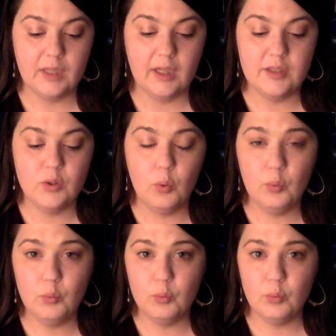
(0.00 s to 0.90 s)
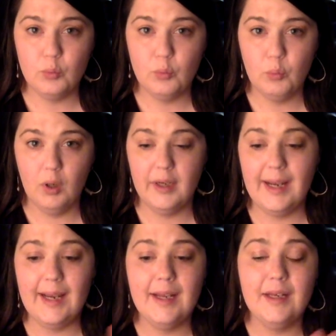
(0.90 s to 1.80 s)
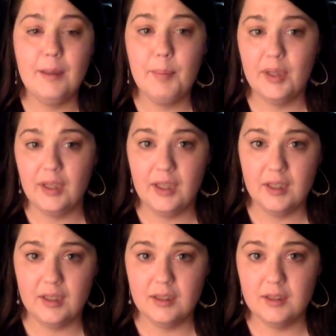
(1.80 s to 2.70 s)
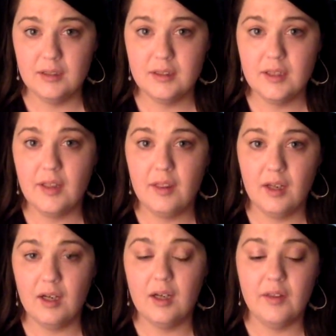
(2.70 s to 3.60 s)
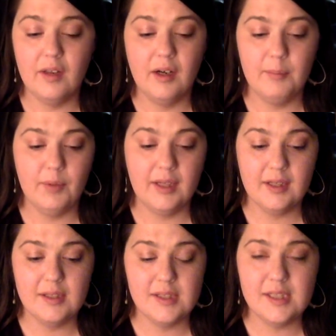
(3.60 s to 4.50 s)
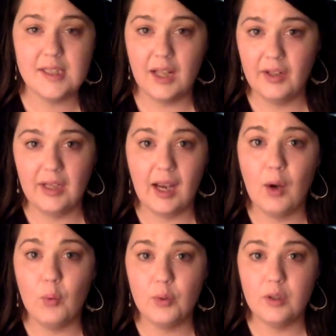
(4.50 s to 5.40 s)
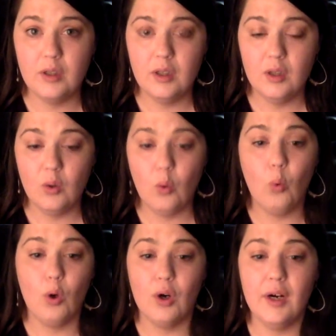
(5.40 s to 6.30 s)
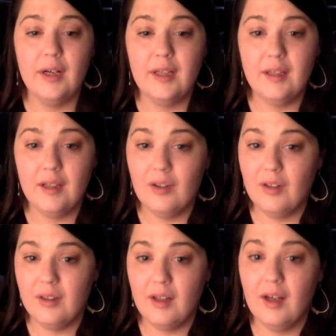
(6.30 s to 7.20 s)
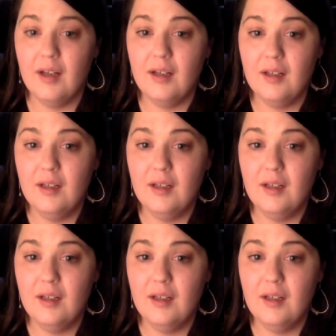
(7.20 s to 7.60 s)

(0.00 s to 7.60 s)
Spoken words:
I don't want anybody to think that I'm like selling out or anything like that.